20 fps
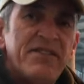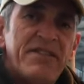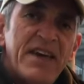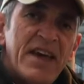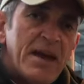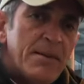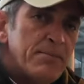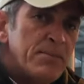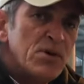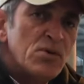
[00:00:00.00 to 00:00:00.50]

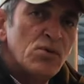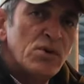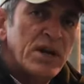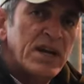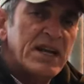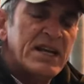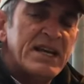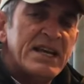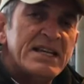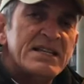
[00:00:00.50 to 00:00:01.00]
their
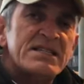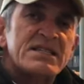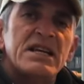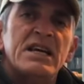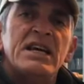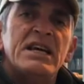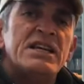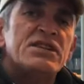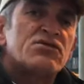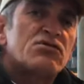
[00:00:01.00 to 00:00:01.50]
milkiness,
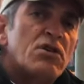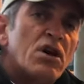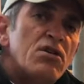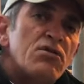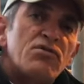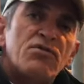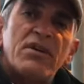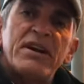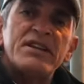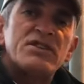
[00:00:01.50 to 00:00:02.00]
his
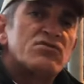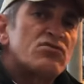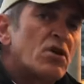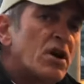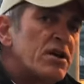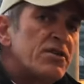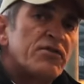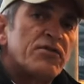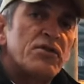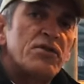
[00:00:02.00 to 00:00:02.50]
growth rates
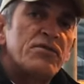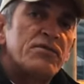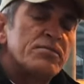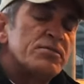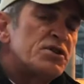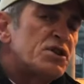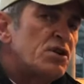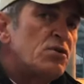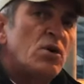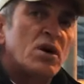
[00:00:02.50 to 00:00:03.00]
right through
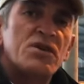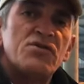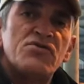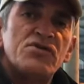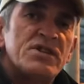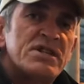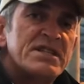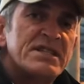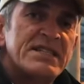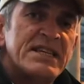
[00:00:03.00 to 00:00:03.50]
from
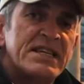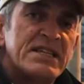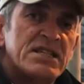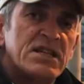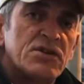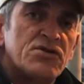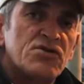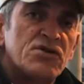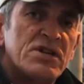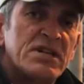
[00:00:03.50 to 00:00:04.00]
200 to
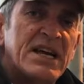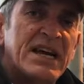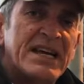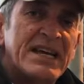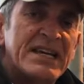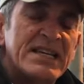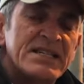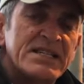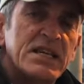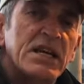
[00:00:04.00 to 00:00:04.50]
600
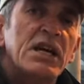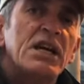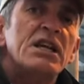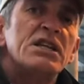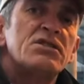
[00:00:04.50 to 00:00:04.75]
days.